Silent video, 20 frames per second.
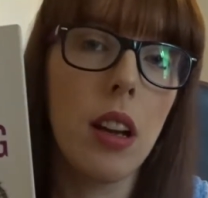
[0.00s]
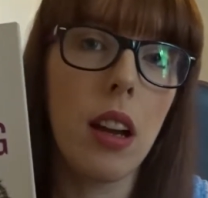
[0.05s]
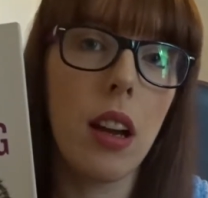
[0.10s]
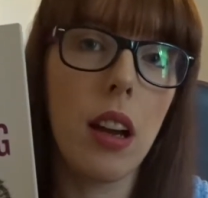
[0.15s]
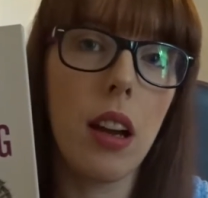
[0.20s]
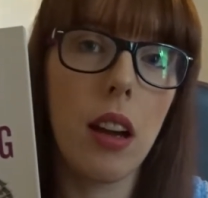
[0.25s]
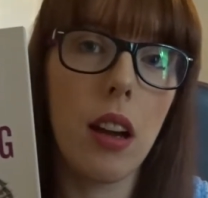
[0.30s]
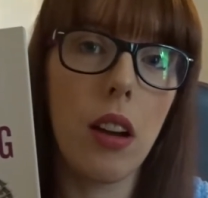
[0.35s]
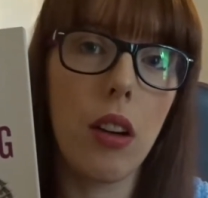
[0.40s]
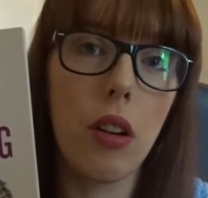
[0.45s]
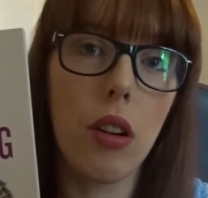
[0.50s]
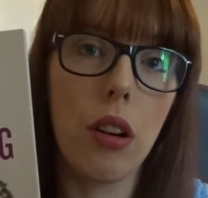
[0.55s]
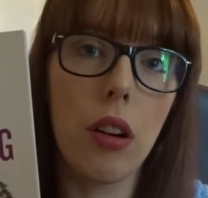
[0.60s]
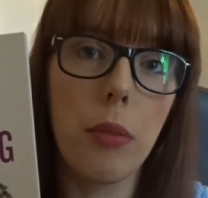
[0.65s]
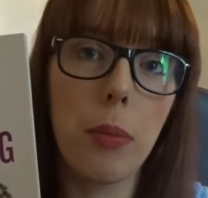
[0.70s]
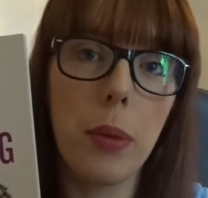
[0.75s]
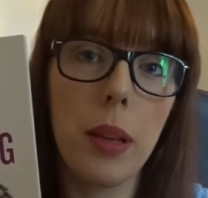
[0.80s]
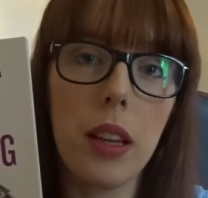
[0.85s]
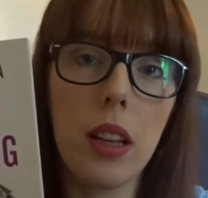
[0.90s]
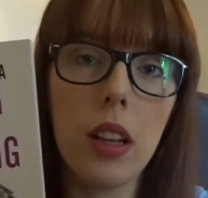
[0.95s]
or
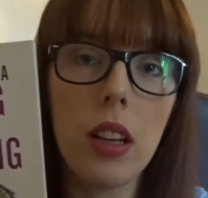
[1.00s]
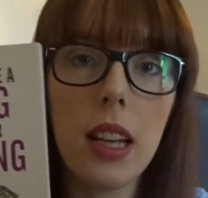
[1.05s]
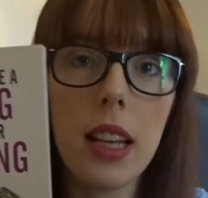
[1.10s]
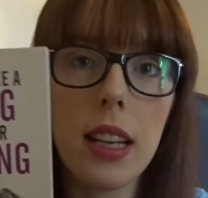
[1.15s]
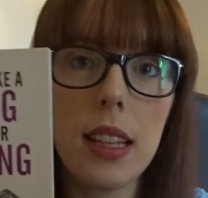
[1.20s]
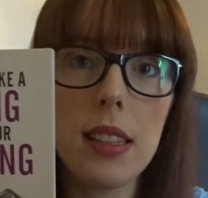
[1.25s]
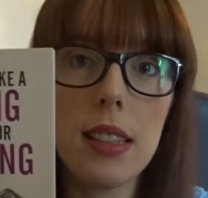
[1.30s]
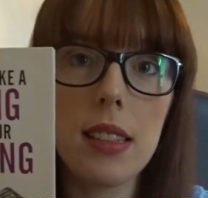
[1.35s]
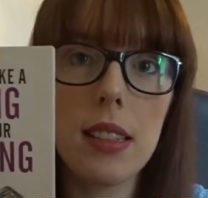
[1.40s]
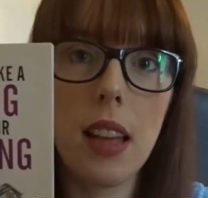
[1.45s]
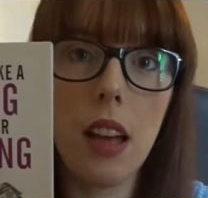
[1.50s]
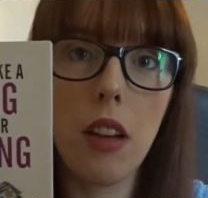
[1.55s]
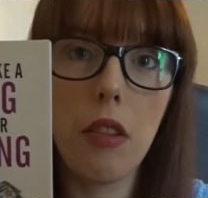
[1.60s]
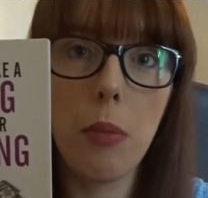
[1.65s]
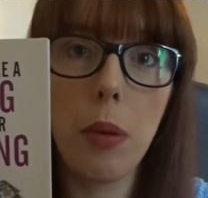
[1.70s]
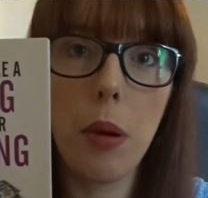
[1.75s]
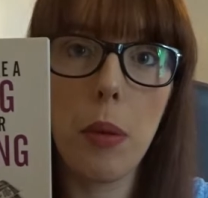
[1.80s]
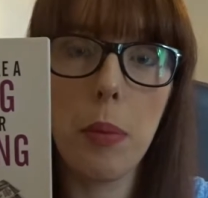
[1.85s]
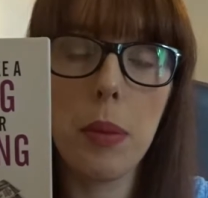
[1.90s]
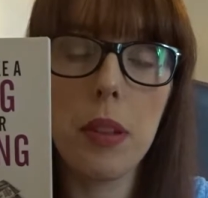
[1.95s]
have been looking into
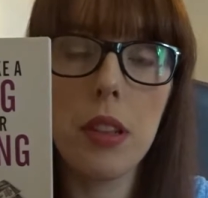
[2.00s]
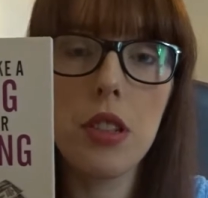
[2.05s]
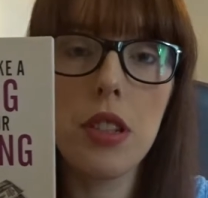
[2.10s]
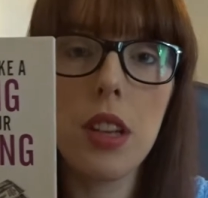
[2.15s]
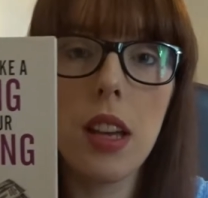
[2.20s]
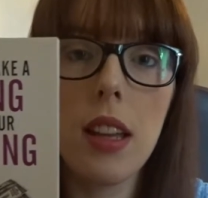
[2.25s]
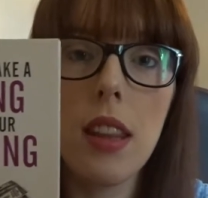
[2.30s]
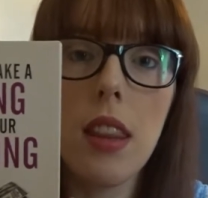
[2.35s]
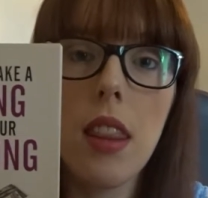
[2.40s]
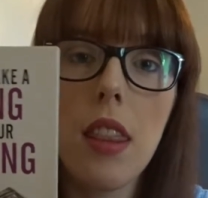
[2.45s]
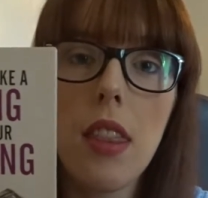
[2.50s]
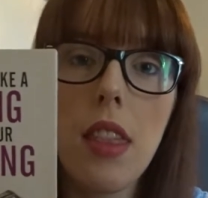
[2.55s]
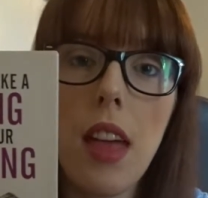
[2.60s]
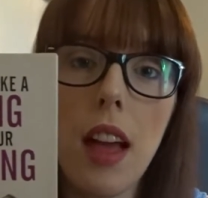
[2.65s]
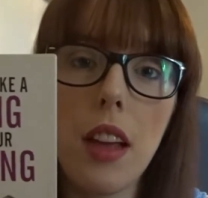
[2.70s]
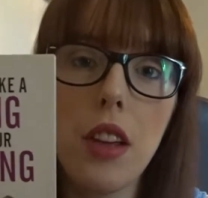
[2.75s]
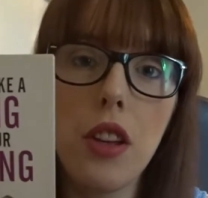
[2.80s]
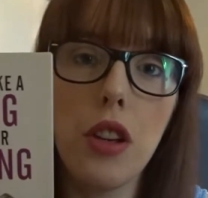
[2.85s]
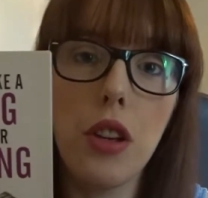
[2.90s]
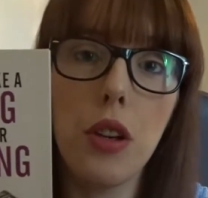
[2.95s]
self-publishing,
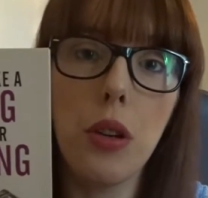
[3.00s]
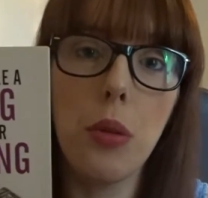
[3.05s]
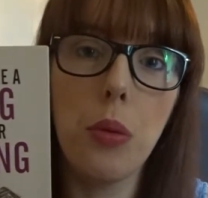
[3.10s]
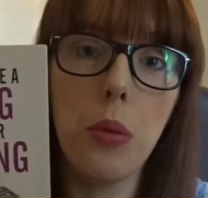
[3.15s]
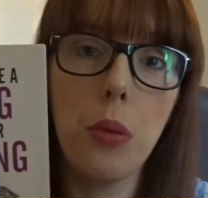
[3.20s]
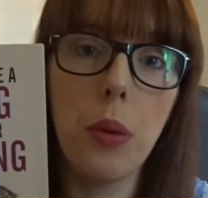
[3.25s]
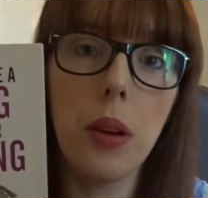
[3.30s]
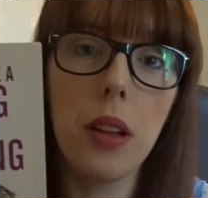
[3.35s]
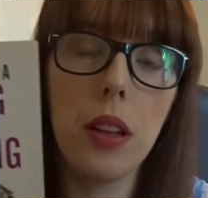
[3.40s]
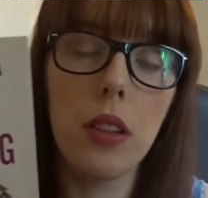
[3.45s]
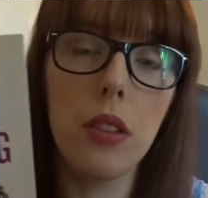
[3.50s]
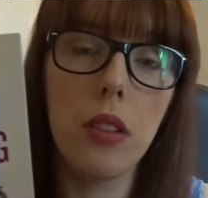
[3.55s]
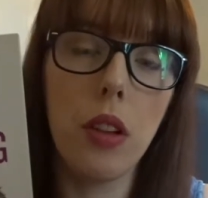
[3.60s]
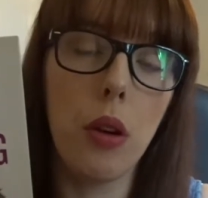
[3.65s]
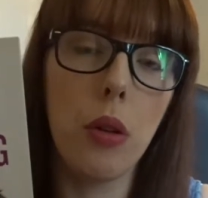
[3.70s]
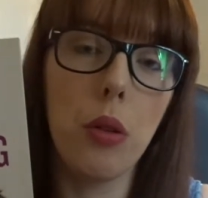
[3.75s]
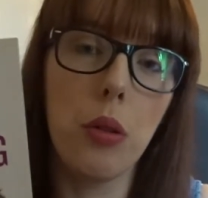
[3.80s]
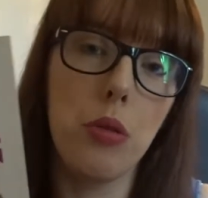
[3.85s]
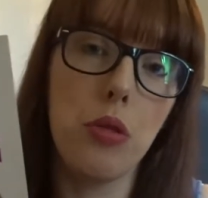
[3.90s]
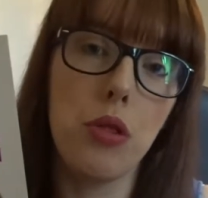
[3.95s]
then you will
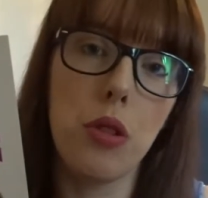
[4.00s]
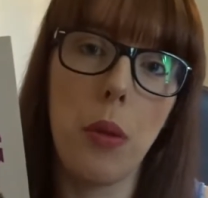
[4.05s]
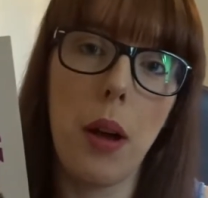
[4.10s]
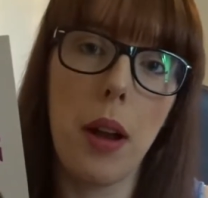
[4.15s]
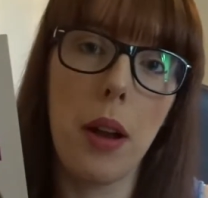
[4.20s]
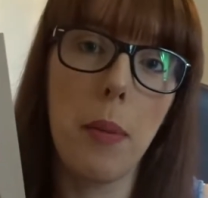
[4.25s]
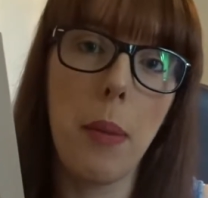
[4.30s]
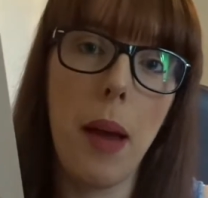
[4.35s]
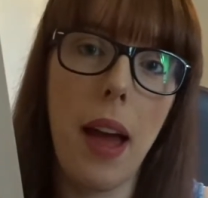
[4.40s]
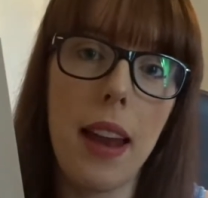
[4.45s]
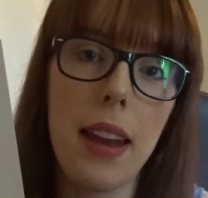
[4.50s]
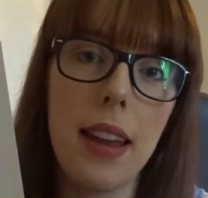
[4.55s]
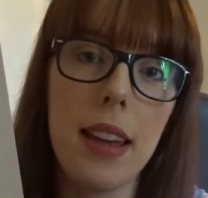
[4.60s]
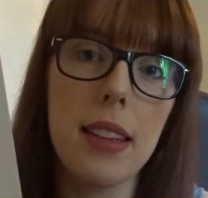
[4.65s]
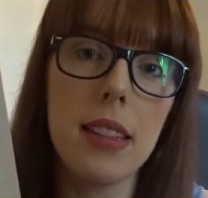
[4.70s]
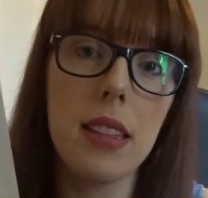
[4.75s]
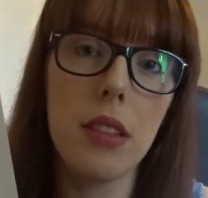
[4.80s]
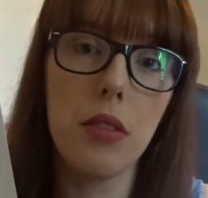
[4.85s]
know who Joanna Penn is.